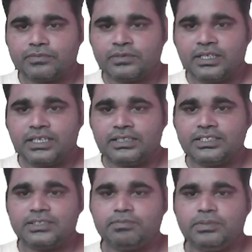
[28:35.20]
and
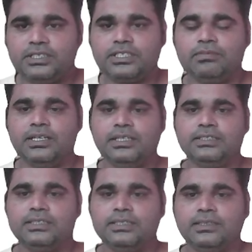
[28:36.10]
this pigment
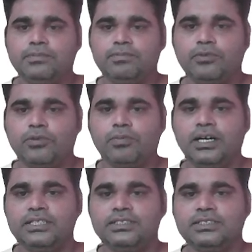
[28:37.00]

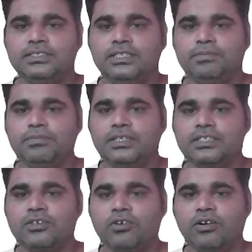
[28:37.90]
provides
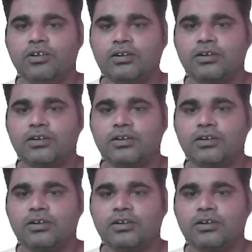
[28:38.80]
different color.